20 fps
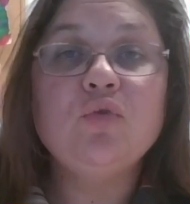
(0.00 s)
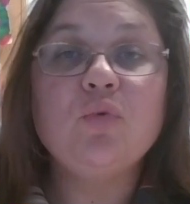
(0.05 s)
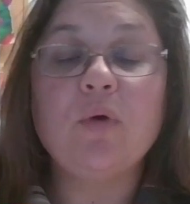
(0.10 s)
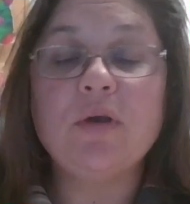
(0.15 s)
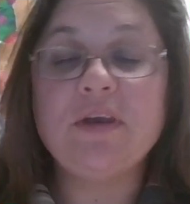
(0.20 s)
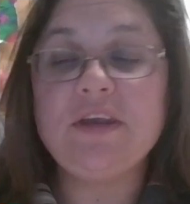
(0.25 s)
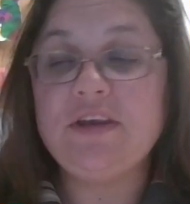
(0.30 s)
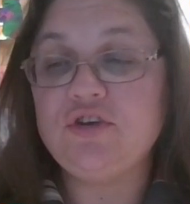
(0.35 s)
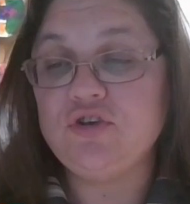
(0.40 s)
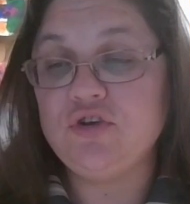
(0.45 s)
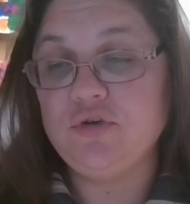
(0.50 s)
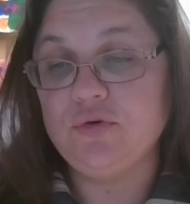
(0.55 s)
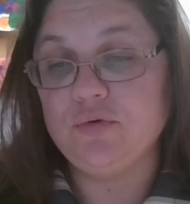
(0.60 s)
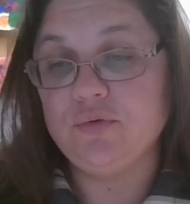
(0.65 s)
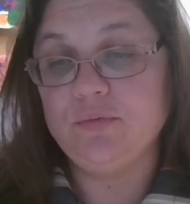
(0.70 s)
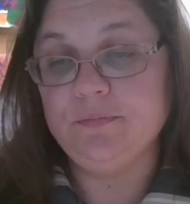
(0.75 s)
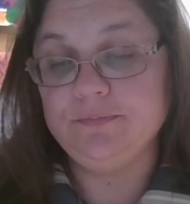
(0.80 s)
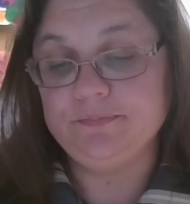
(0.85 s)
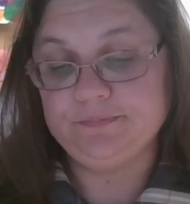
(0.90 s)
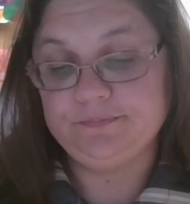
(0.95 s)

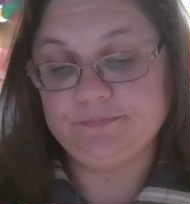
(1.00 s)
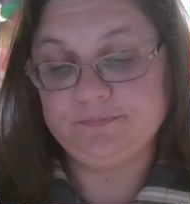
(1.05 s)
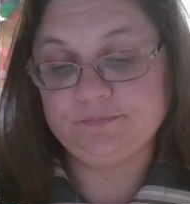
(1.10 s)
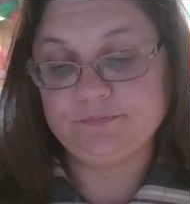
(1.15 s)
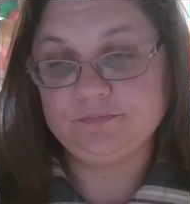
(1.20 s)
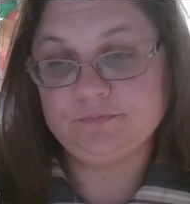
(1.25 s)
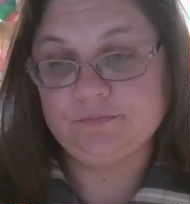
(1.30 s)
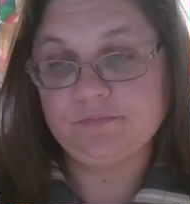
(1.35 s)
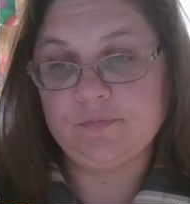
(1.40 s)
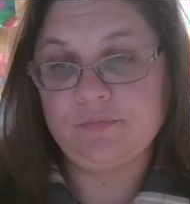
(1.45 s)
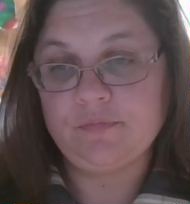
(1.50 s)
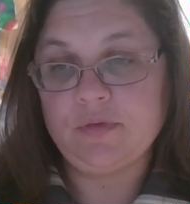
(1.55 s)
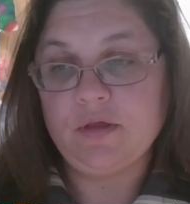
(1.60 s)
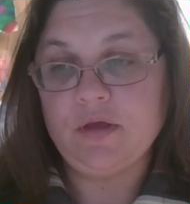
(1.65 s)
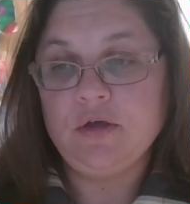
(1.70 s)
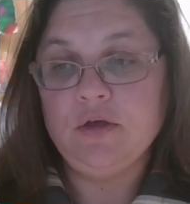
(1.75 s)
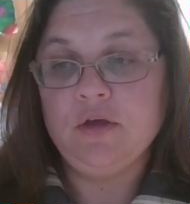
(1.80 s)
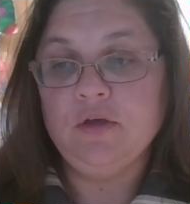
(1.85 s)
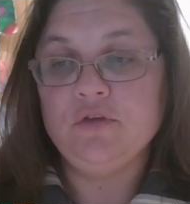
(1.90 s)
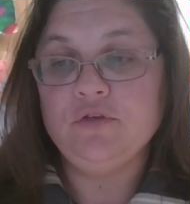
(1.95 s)
22.
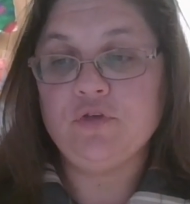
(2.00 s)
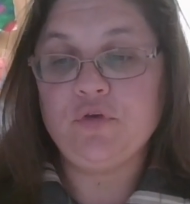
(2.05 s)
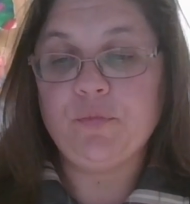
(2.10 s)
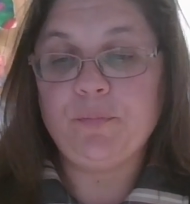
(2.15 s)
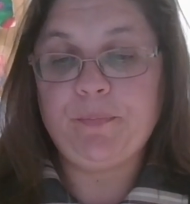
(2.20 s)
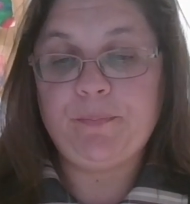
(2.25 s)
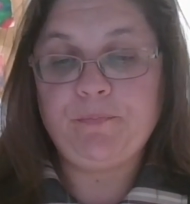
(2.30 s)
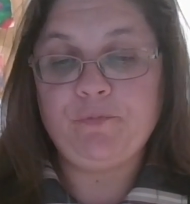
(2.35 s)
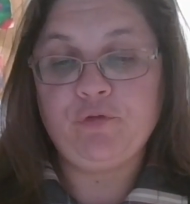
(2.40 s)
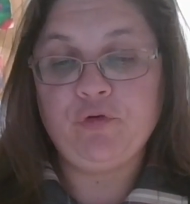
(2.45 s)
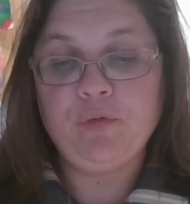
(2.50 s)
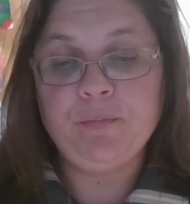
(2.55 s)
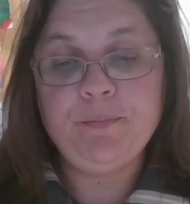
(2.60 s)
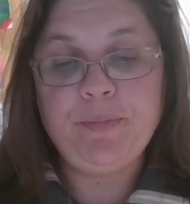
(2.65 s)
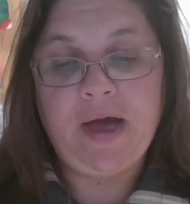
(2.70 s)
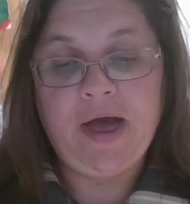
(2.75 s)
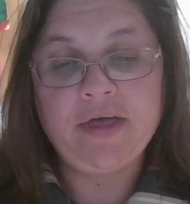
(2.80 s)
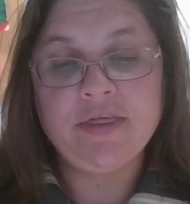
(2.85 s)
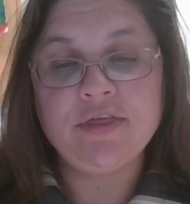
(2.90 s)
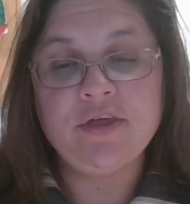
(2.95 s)
So
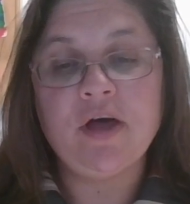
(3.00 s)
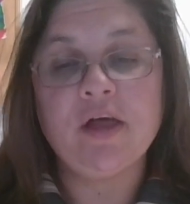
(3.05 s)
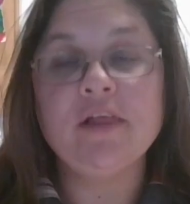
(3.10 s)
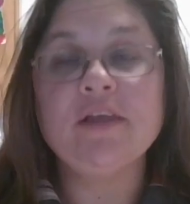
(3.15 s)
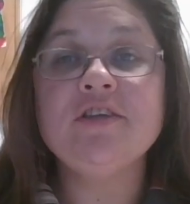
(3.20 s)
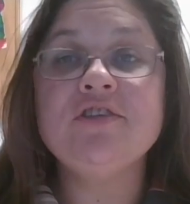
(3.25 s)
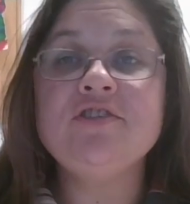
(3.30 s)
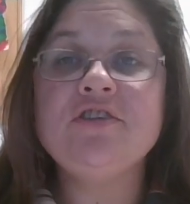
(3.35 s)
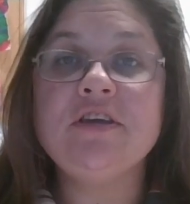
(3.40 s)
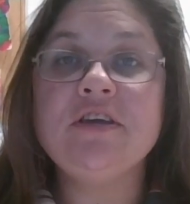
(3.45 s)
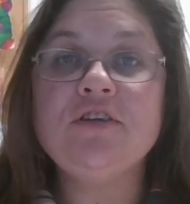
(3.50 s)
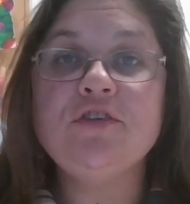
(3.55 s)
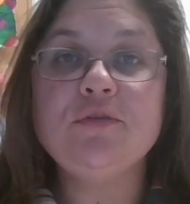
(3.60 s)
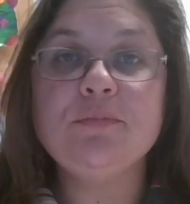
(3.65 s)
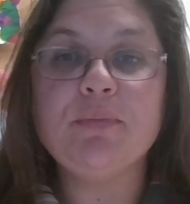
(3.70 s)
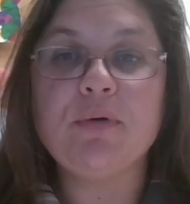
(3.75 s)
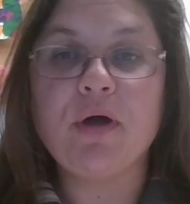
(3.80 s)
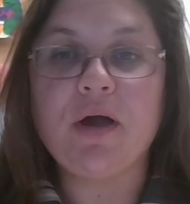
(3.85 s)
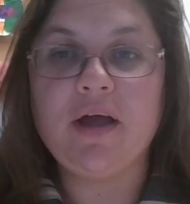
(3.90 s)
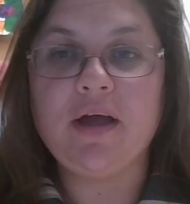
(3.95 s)
from Pathology
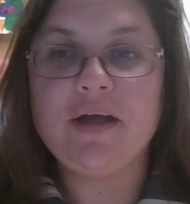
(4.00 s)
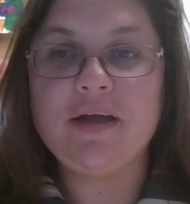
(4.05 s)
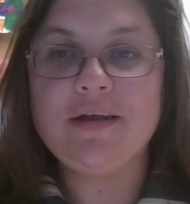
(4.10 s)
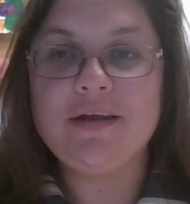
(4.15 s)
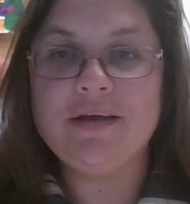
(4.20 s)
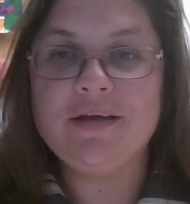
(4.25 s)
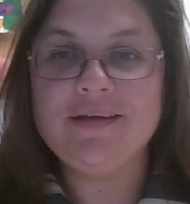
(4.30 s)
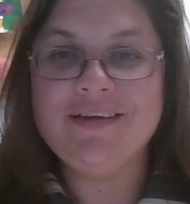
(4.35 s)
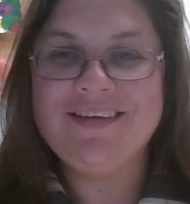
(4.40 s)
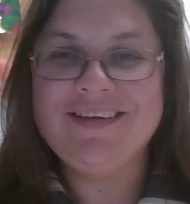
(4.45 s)
to Pride.